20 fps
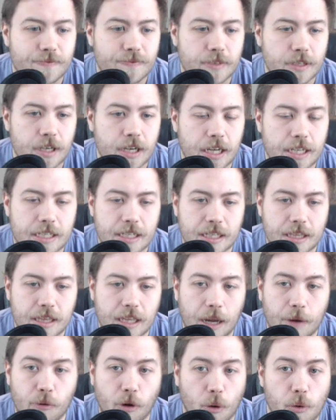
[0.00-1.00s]
That's like
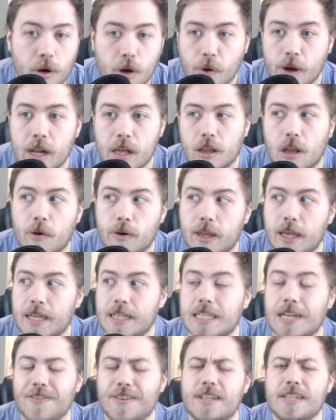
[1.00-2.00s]
I won't go any lower. Like
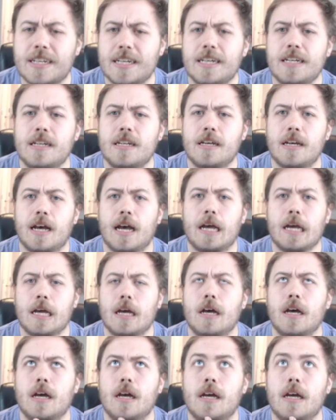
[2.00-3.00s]
17,
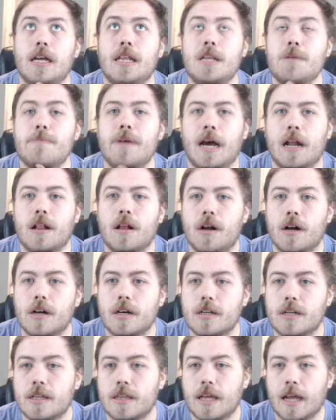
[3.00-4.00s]
I in the battle
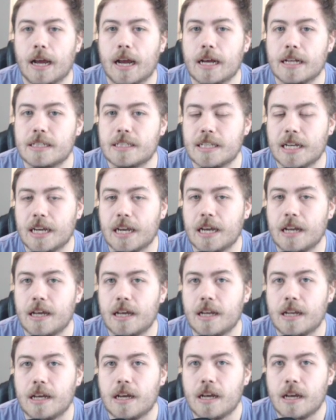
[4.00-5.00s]
hardened that I got second
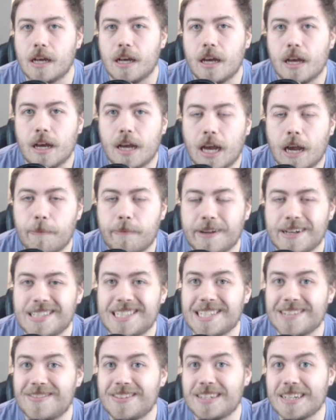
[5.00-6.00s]
in, I played
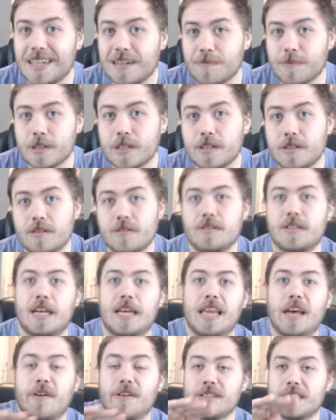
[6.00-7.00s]
17 blues, and
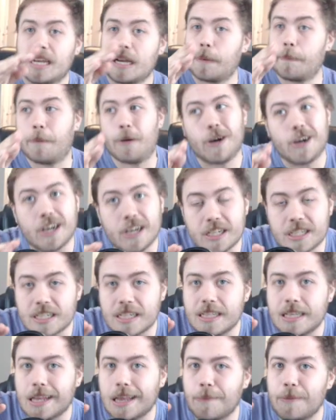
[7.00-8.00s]
that was like
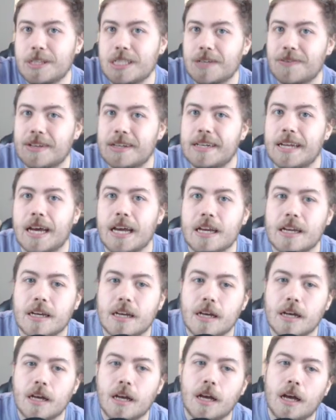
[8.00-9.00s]
pushing the limits of the deck.
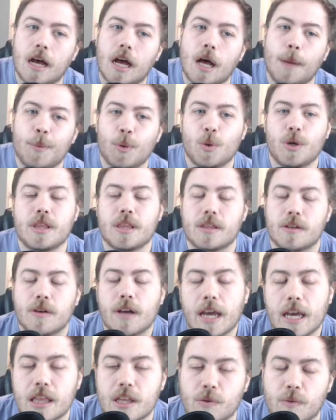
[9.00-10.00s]
But with
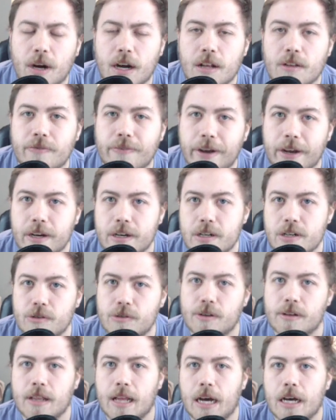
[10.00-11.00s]
Aether Wildfire, you were
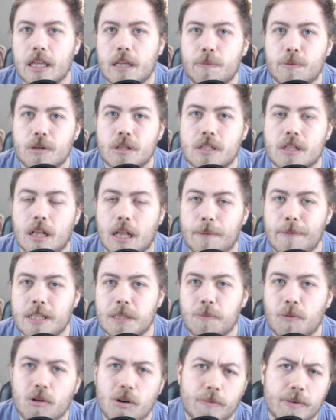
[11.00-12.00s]
allowed to push the limits
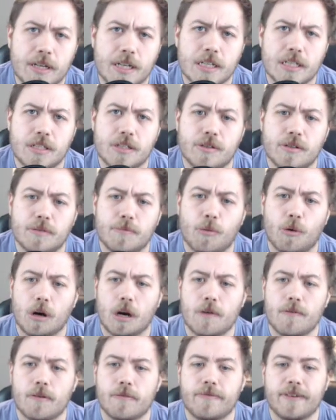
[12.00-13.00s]
more because you're more
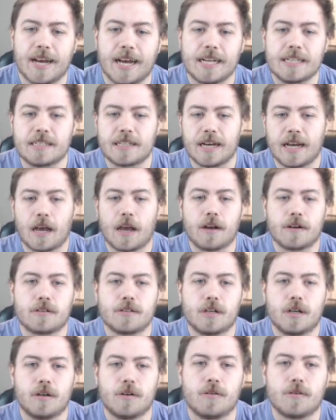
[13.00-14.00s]
of a fast
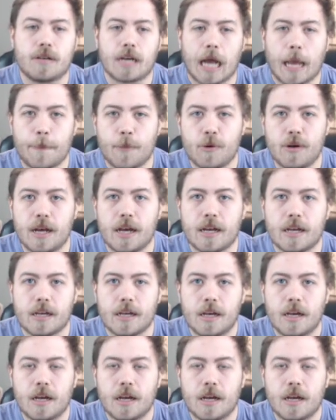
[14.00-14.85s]
aggro combo deck.